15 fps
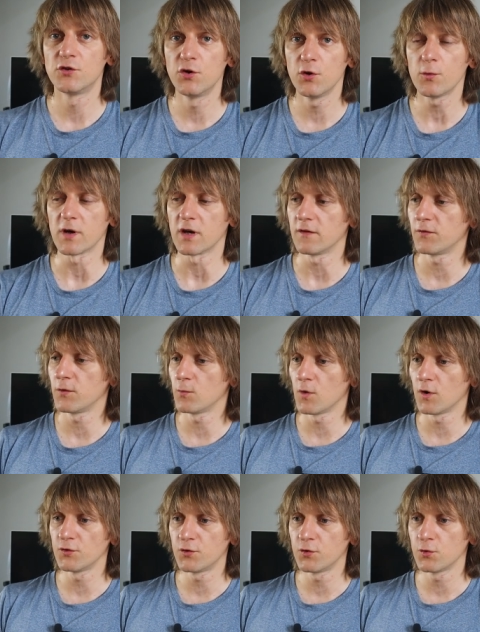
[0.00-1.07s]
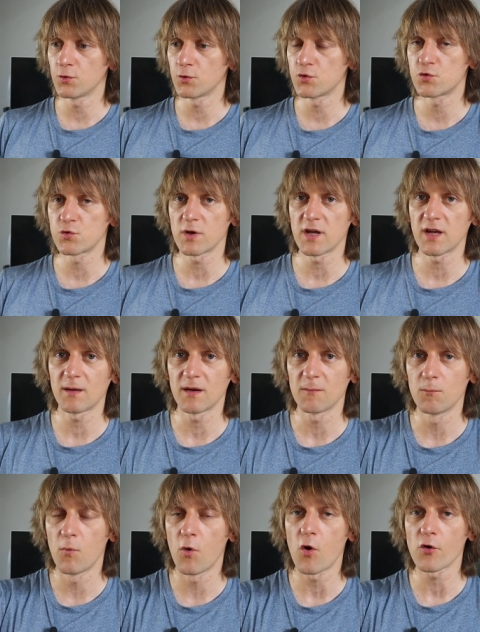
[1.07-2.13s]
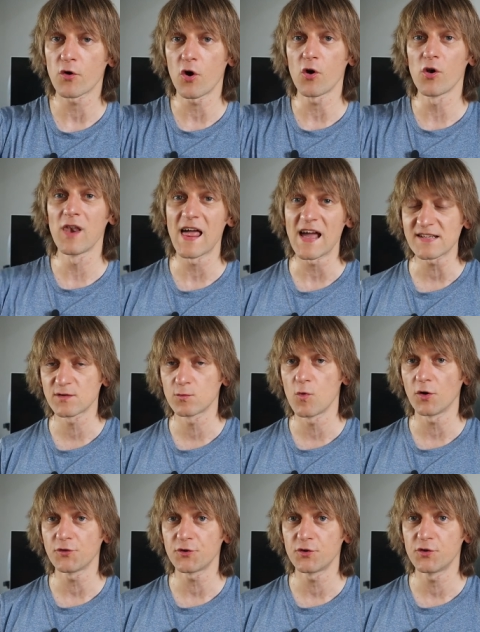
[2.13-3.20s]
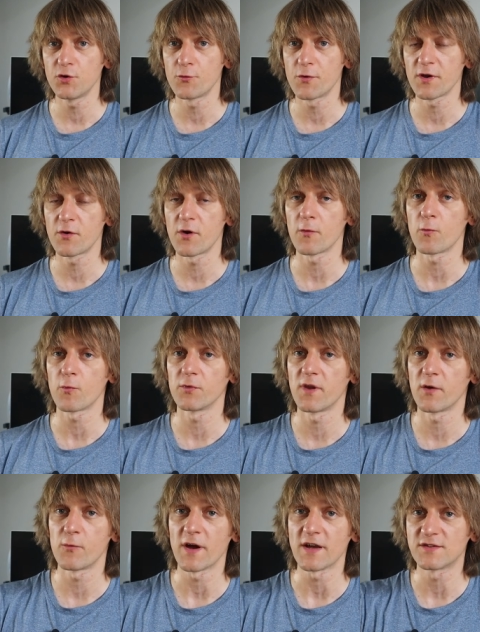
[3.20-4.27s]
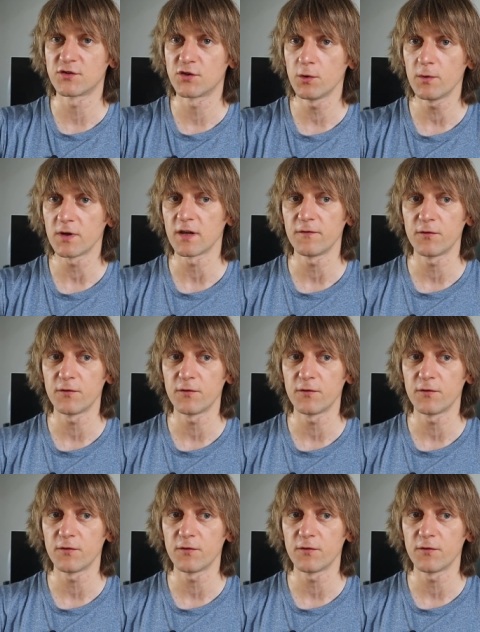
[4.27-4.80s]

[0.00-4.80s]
do it. If you want to drink more or less water during the race, do it.